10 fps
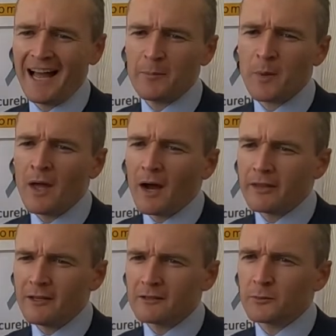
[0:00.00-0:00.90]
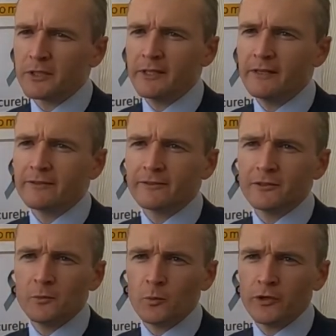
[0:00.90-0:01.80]
I think ultimately it's
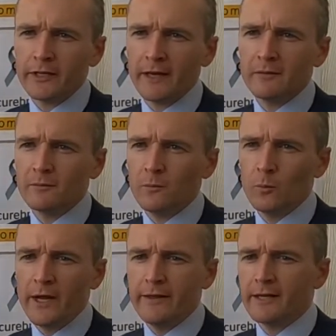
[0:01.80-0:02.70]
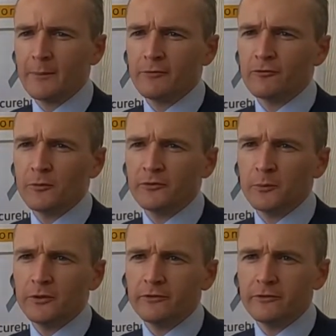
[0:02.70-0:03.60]
to work out where they're coming from as a
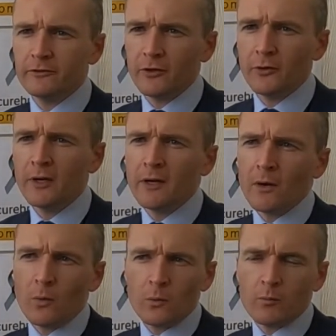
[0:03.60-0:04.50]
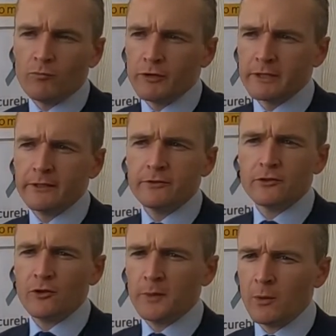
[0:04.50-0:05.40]
person. So really
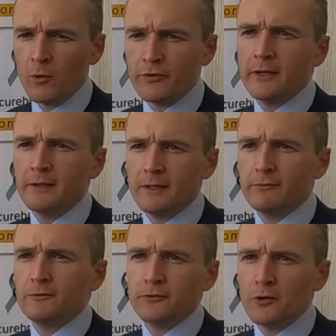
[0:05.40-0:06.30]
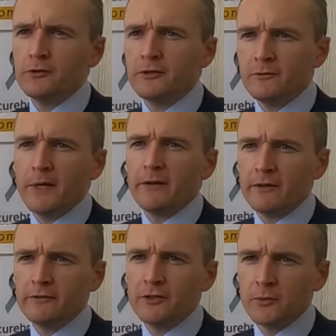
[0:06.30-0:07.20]
determining what their level of knowledge is about
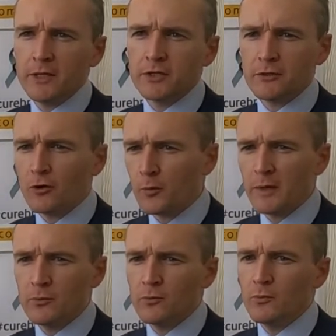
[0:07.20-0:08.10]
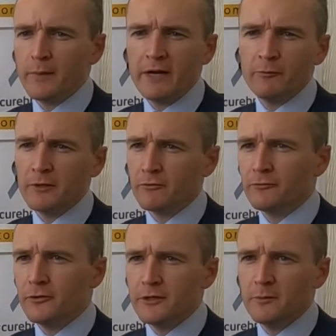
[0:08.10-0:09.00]
their situation. A lot of people may have been
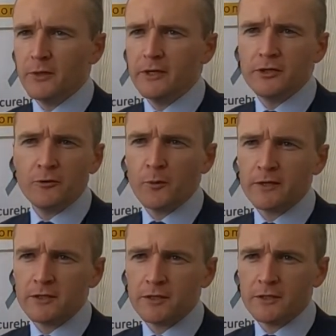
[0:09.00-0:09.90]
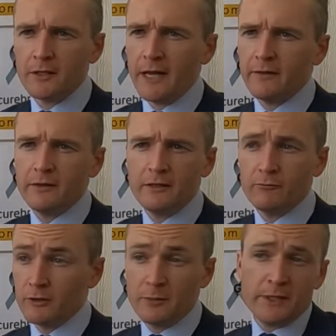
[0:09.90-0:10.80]
referred in by a general practitioner and
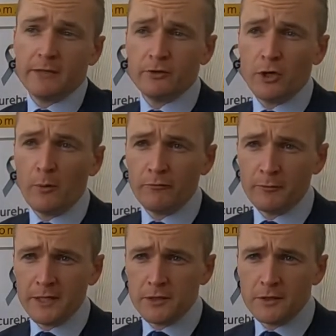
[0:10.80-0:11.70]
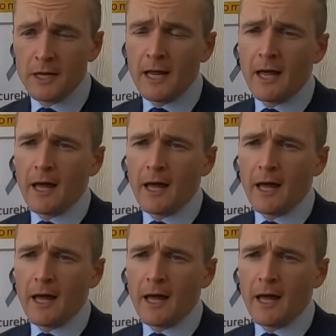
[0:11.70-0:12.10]
they've really been given no information.